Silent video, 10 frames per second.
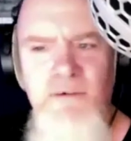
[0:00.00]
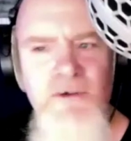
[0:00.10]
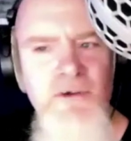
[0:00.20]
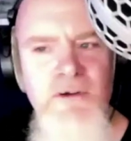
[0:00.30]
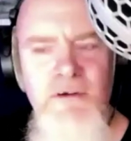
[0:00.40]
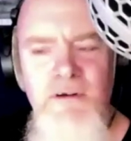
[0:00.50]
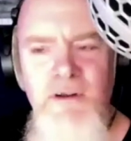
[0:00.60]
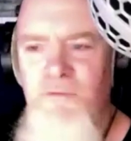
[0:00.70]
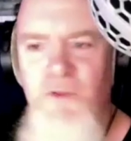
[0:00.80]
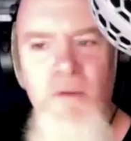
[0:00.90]
Couldn't
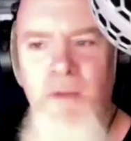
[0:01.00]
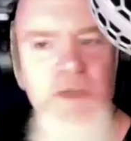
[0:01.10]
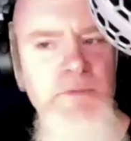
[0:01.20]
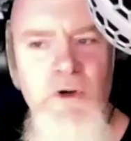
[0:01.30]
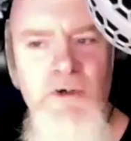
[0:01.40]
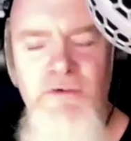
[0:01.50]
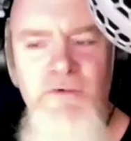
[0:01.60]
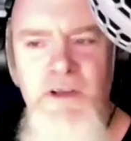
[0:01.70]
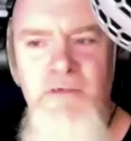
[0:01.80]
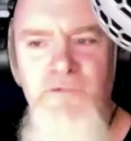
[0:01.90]
live without Matchbox for
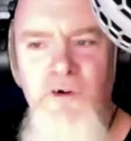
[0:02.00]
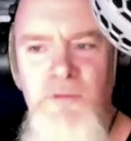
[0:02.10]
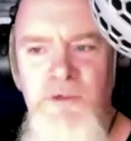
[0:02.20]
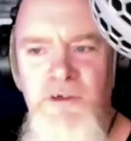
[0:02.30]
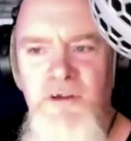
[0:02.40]
reconforms.